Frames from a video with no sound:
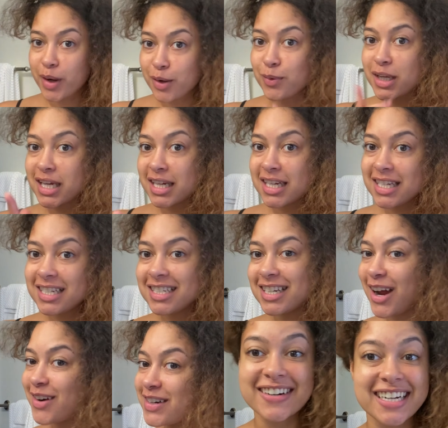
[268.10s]
we good?
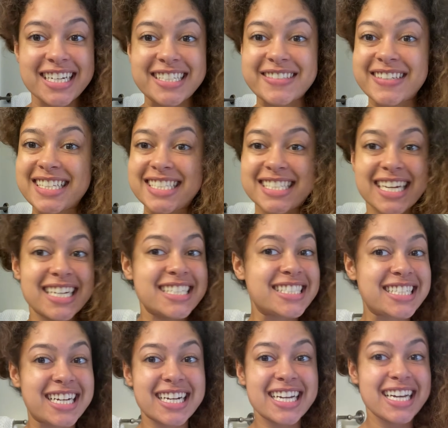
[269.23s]
All right, it's really time to
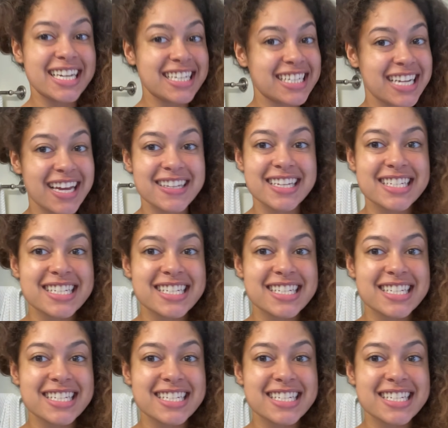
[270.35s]
start cutting. Now let's